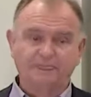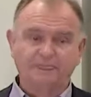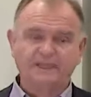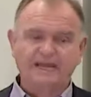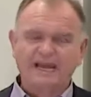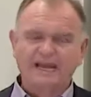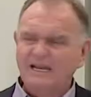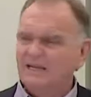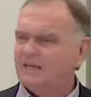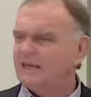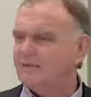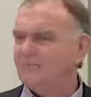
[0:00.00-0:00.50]

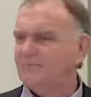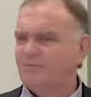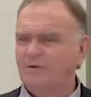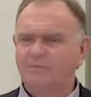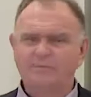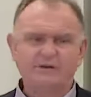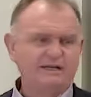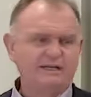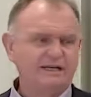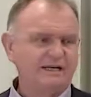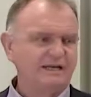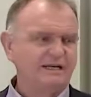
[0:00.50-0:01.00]
And they
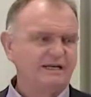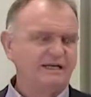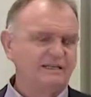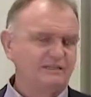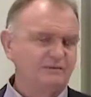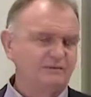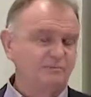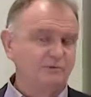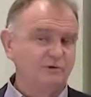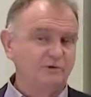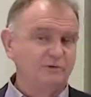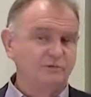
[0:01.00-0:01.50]
probably didn't need
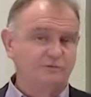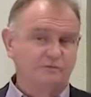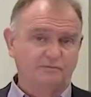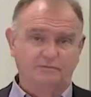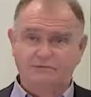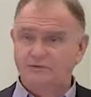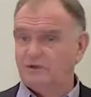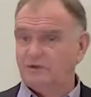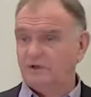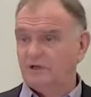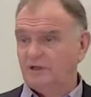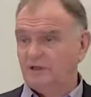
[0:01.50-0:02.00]
to move
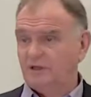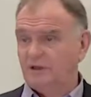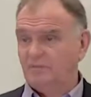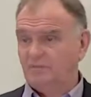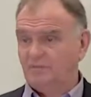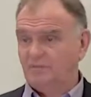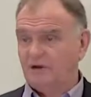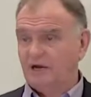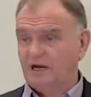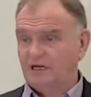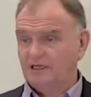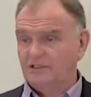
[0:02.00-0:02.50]
to other
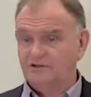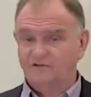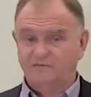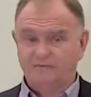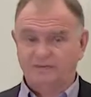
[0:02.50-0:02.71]
parts of